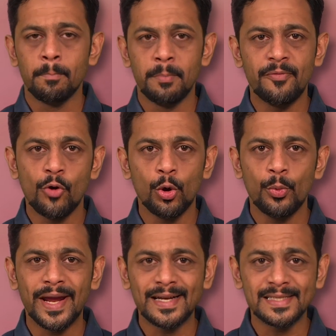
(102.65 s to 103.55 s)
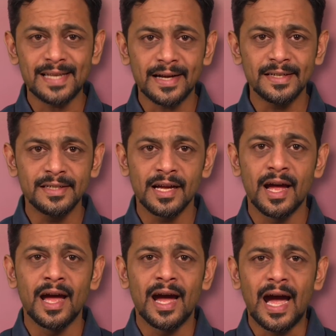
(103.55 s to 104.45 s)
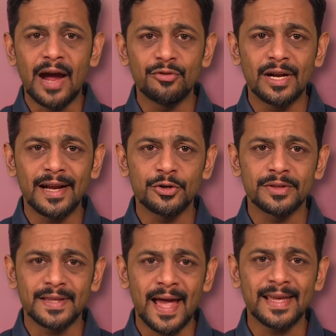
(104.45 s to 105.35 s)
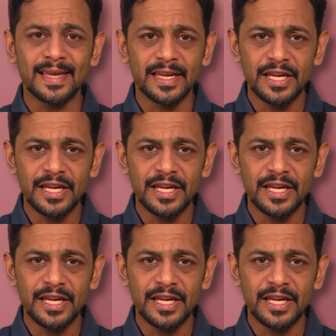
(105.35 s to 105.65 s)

Before we get started, I would like to thank